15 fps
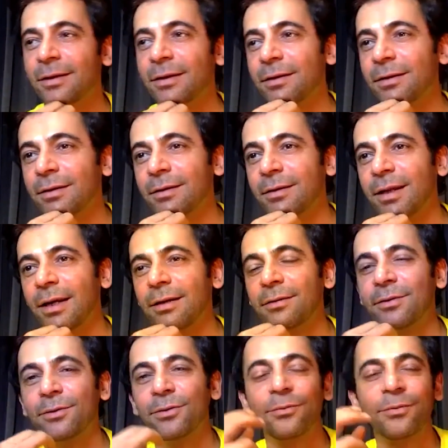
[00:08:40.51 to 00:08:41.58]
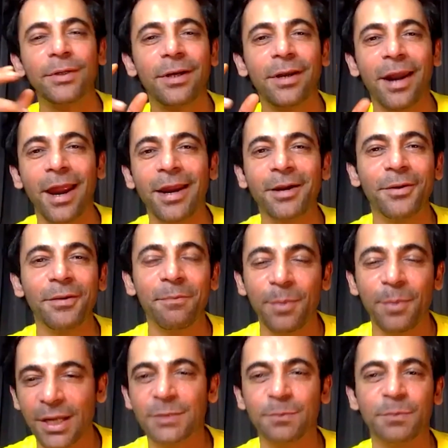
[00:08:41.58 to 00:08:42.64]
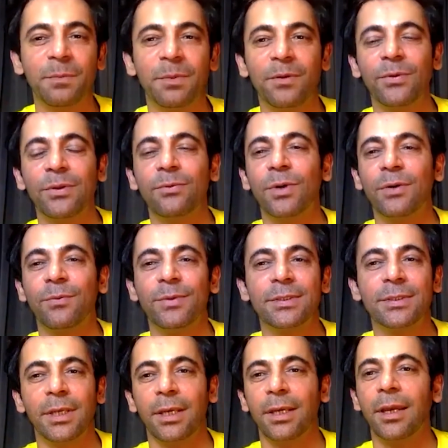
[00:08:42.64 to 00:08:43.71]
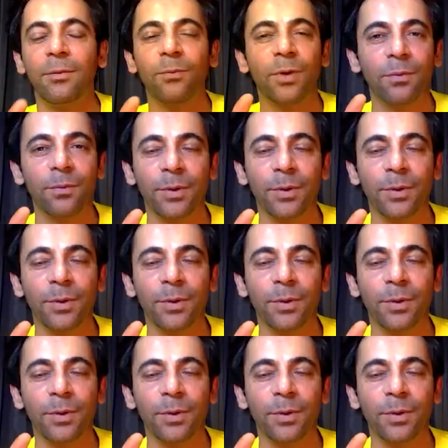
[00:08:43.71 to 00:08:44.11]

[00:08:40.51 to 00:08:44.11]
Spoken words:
that we try to impress people with what we say and what